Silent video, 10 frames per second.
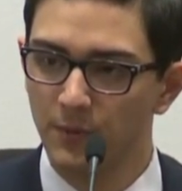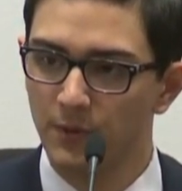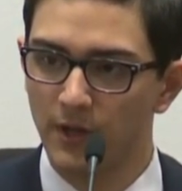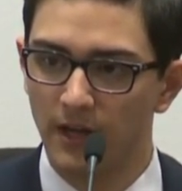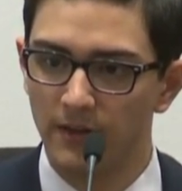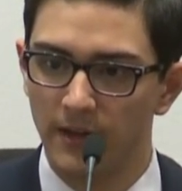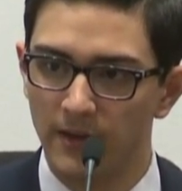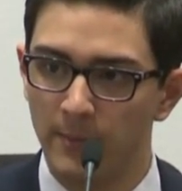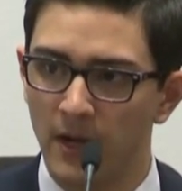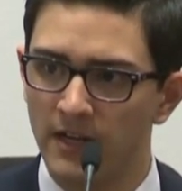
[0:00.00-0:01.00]
thought that
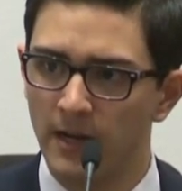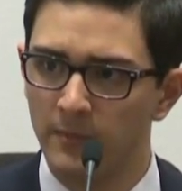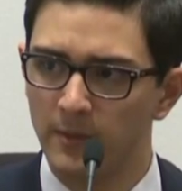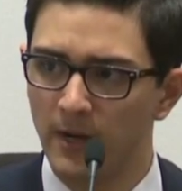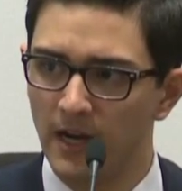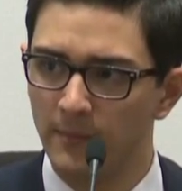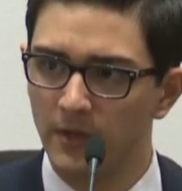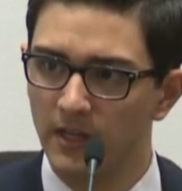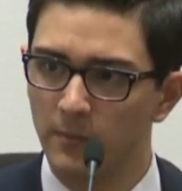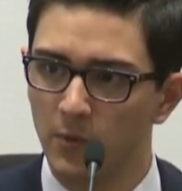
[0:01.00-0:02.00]
they might not be behind
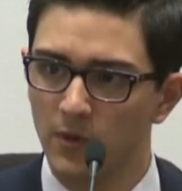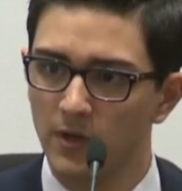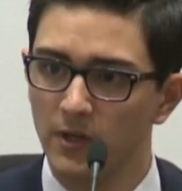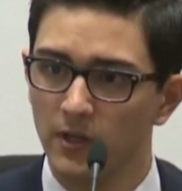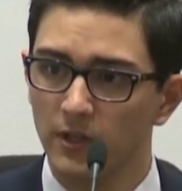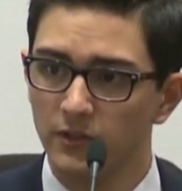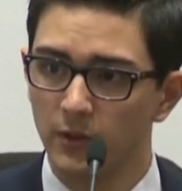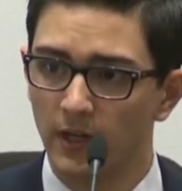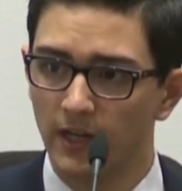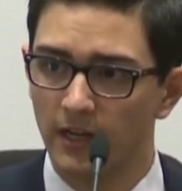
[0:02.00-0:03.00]
me anymore,
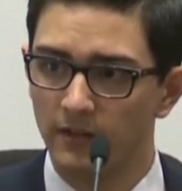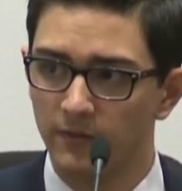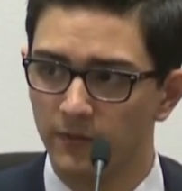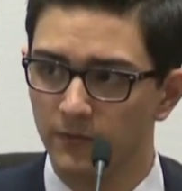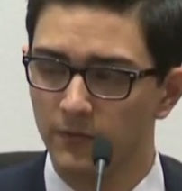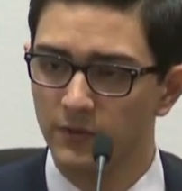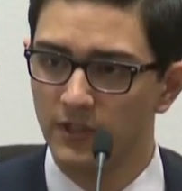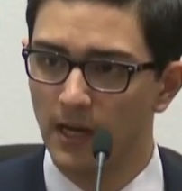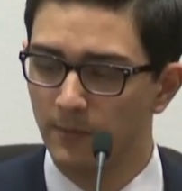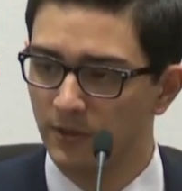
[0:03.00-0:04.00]
so I kind of
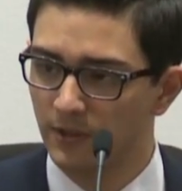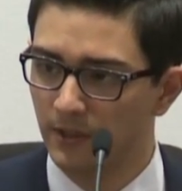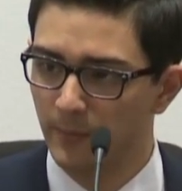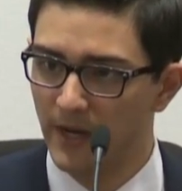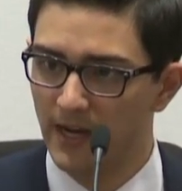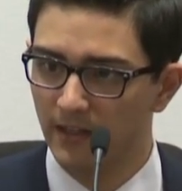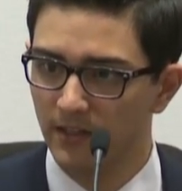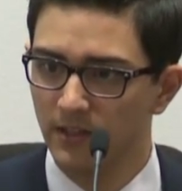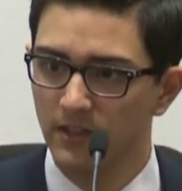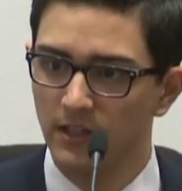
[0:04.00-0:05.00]
stopped to look back,
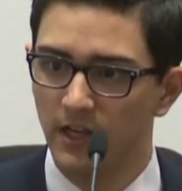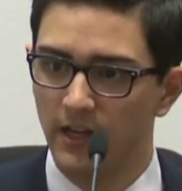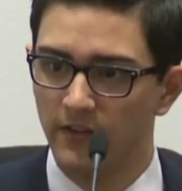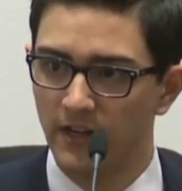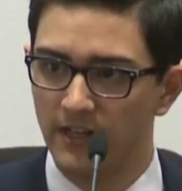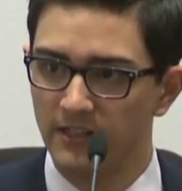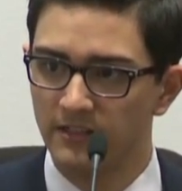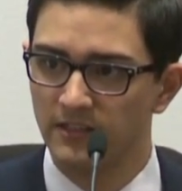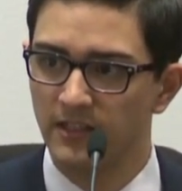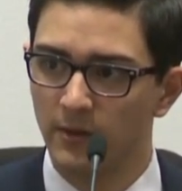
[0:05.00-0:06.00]
and then I
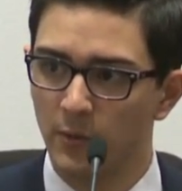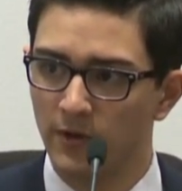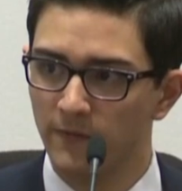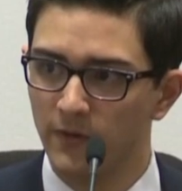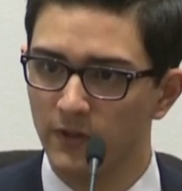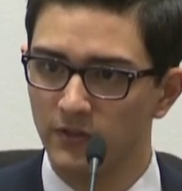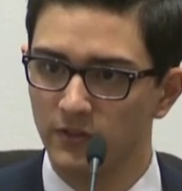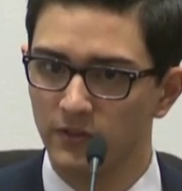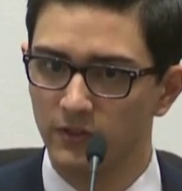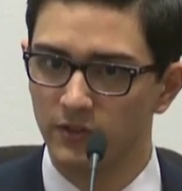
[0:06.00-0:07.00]
didn't see anyone at
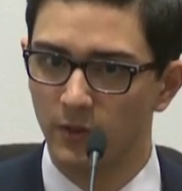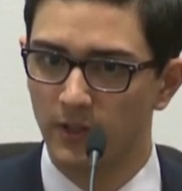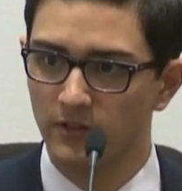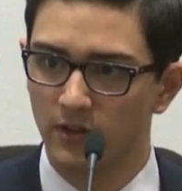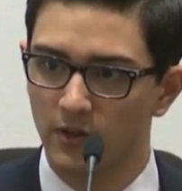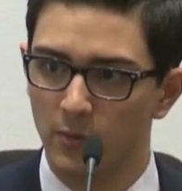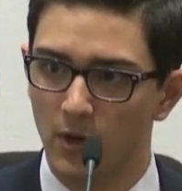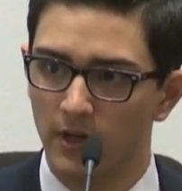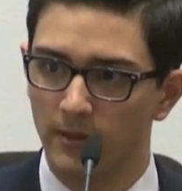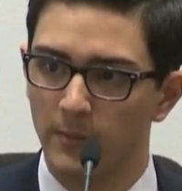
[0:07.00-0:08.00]
first, so I started
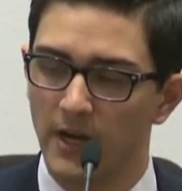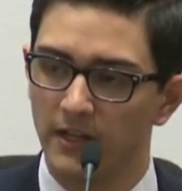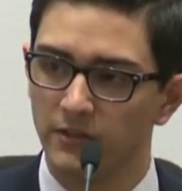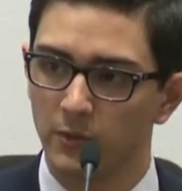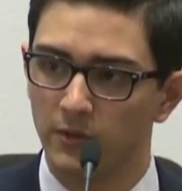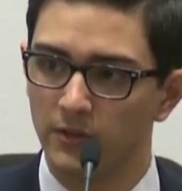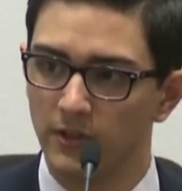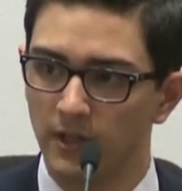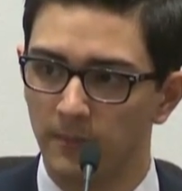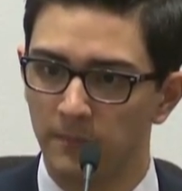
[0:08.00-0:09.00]
walking back
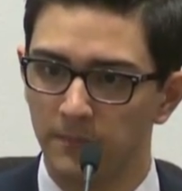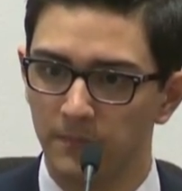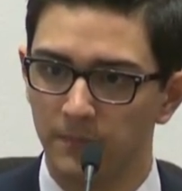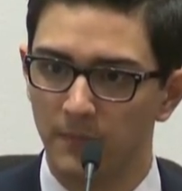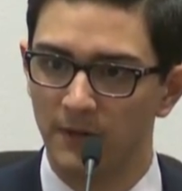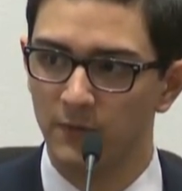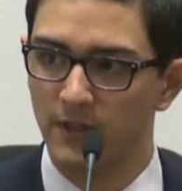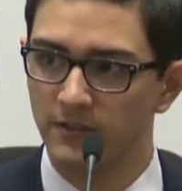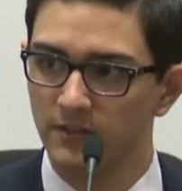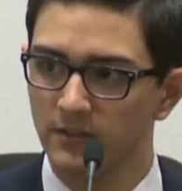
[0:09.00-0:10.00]
toward my
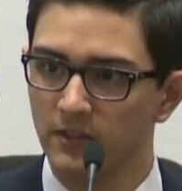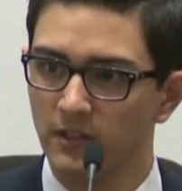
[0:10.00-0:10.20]
friends,